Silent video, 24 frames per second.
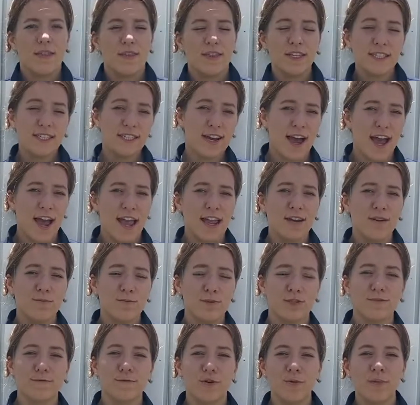This diet
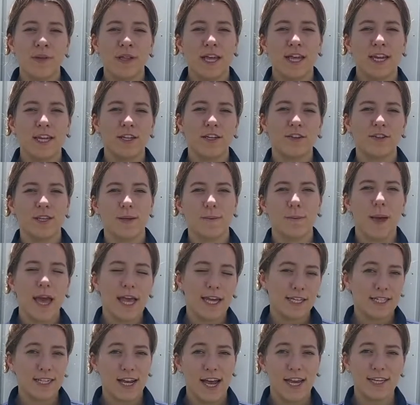was formulated using
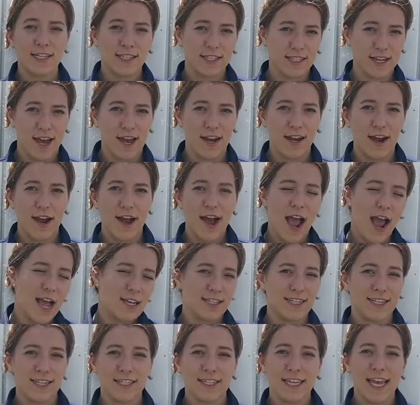Pet Diet Designer,
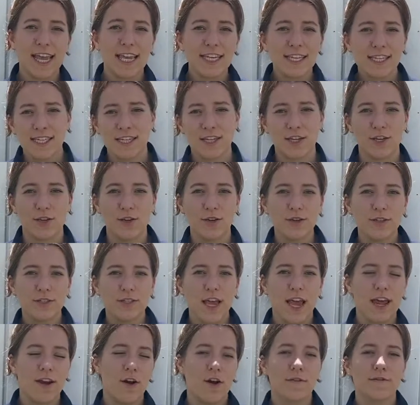as it is easy to use
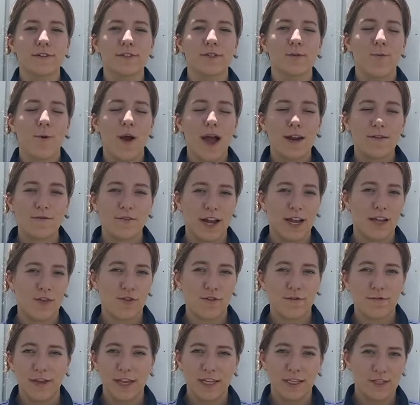and offers a wide range
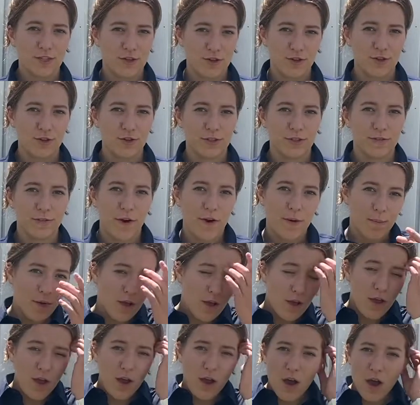of feeds to choose from.
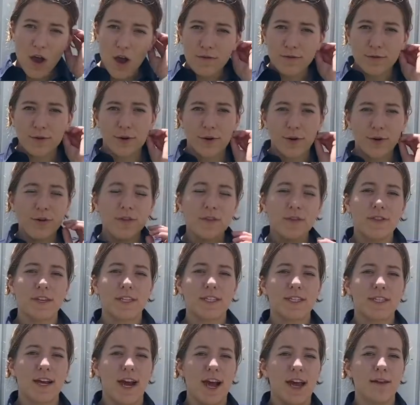Overall,
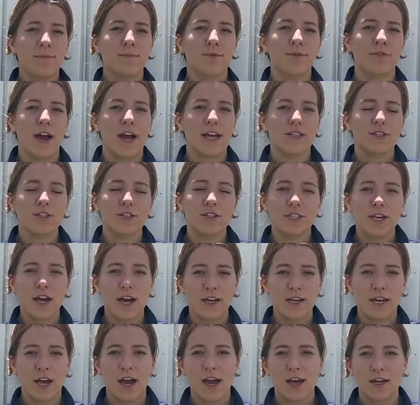this diet provides just
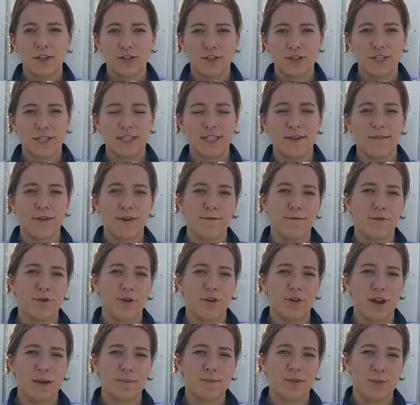under 174
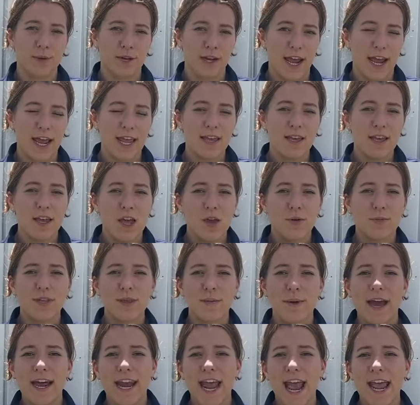grams per day, with
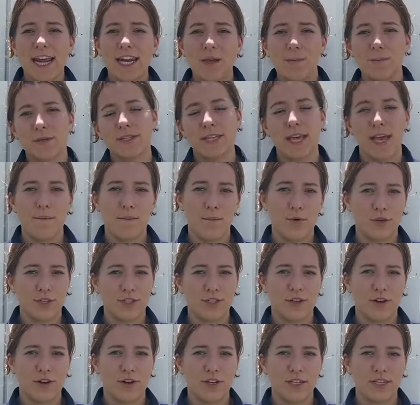about 80%
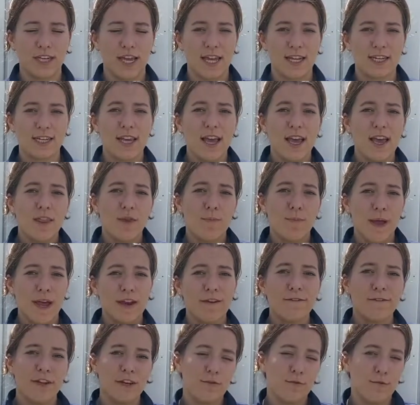moisture content, the
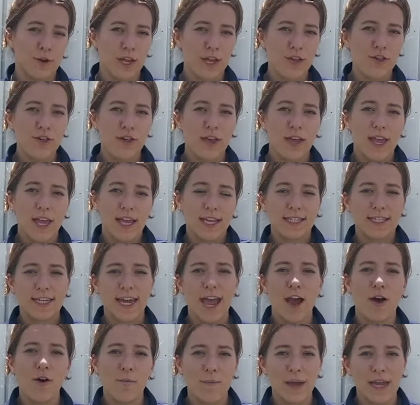benefit of which is to
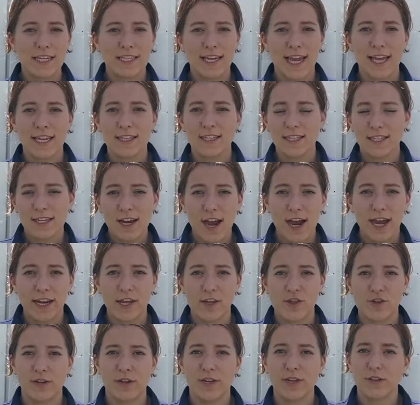help maintain satiety
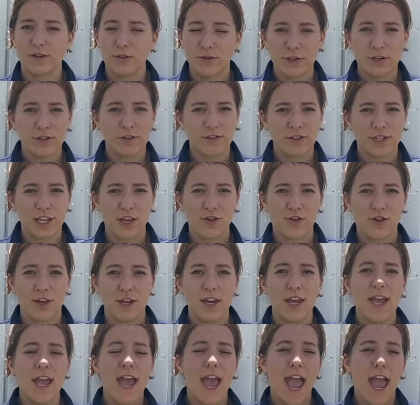during caloric restriction
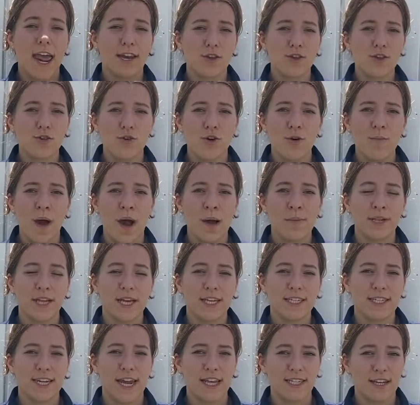and ensure
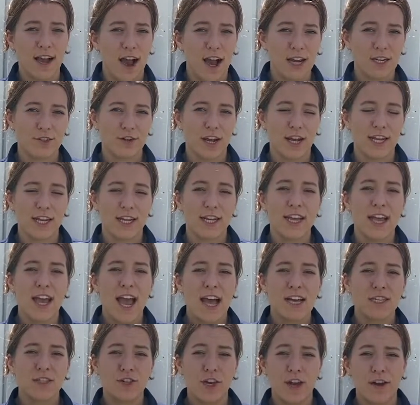Marmalade stays hydrated,
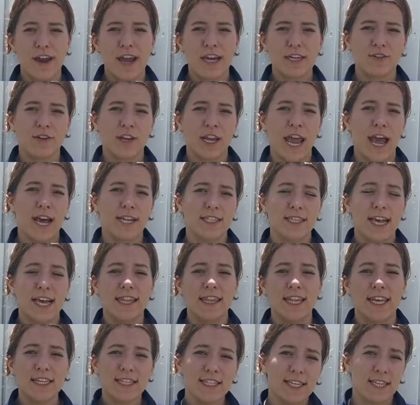as geriatric cats are
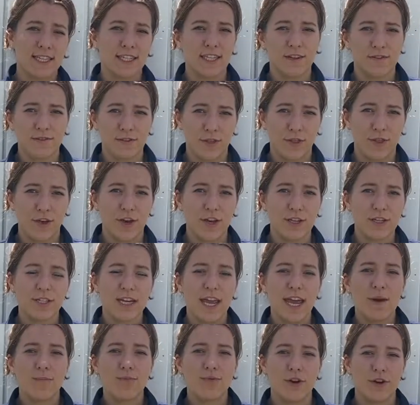less sensitive to thirst
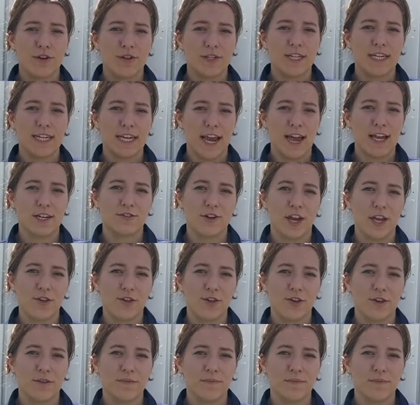and prone to dehydration.